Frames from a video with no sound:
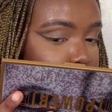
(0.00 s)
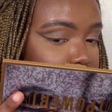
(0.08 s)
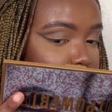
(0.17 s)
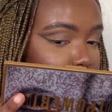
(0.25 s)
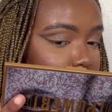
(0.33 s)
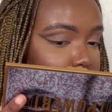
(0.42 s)

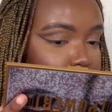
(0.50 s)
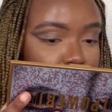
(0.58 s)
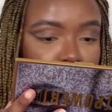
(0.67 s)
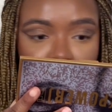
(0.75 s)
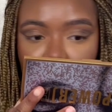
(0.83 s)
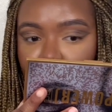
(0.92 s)
going on
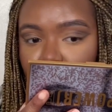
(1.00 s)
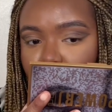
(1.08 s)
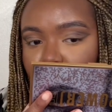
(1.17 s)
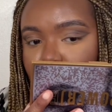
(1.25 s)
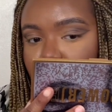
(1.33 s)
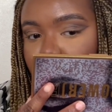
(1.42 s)
there,
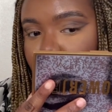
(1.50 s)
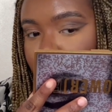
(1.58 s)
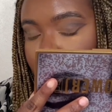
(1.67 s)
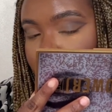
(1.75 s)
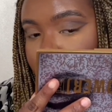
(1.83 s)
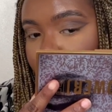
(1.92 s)
because
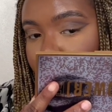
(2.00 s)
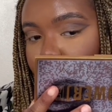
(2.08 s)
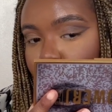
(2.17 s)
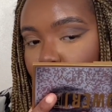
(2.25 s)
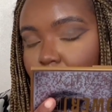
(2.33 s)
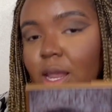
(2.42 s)
I
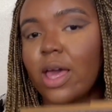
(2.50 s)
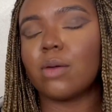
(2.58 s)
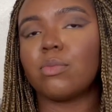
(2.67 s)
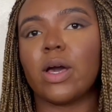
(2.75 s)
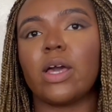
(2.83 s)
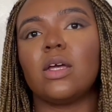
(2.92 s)
quite like
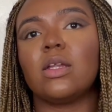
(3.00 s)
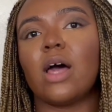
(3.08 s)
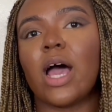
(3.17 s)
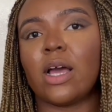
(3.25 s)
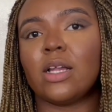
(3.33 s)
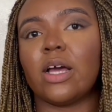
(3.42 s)
my
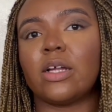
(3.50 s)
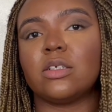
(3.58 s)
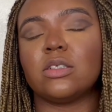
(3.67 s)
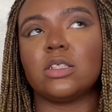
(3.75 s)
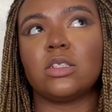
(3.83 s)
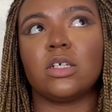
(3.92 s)

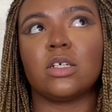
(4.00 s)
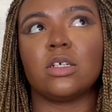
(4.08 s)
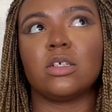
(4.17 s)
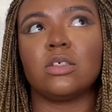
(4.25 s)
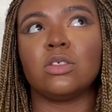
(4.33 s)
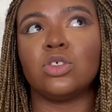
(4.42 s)
eyeliners
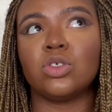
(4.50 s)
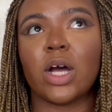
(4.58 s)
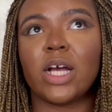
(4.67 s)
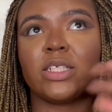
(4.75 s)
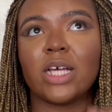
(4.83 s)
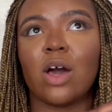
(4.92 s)
to
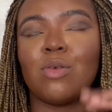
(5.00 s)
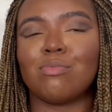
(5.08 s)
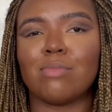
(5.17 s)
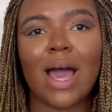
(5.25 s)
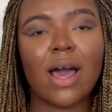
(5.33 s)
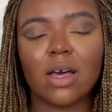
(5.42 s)
dry down
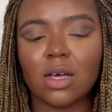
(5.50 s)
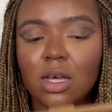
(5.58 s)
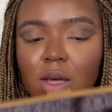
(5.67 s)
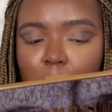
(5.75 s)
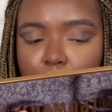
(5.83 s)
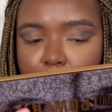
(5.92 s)
matte,
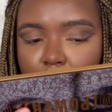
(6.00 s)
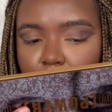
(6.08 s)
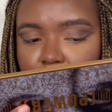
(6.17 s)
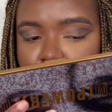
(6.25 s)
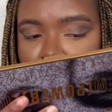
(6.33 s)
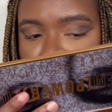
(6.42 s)
but
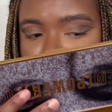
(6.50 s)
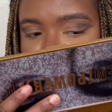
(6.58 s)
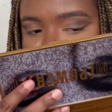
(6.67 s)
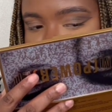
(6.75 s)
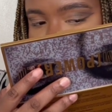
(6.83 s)
it kind of